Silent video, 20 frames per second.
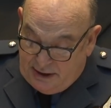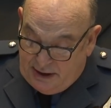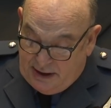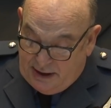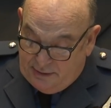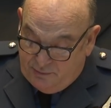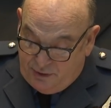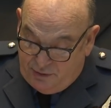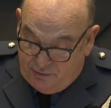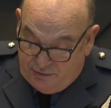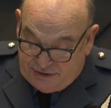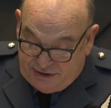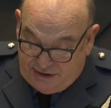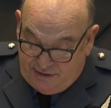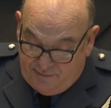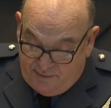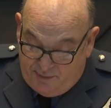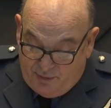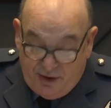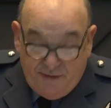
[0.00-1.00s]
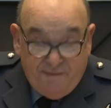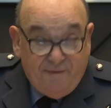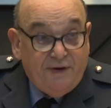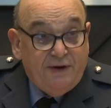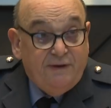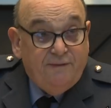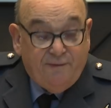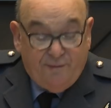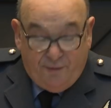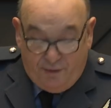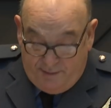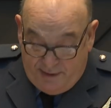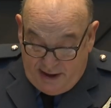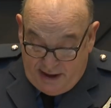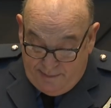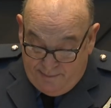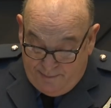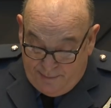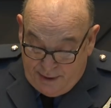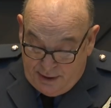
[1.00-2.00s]
and we'll receive a briefing from
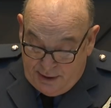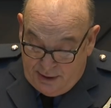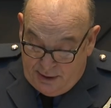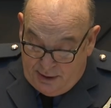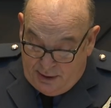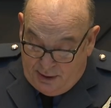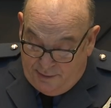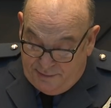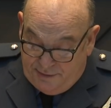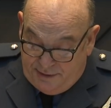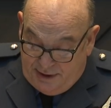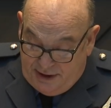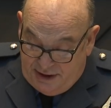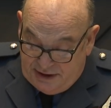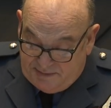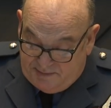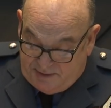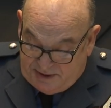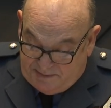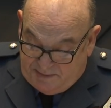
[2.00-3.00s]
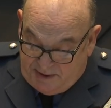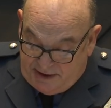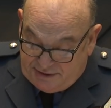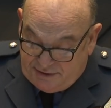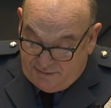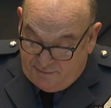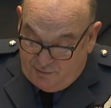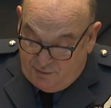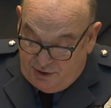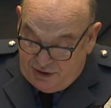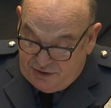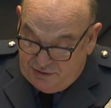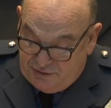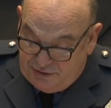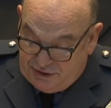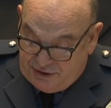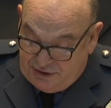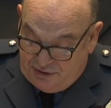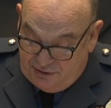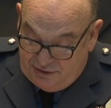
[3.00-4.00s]
him on his perspective of the regional
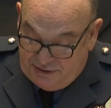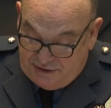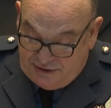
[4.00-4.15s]
security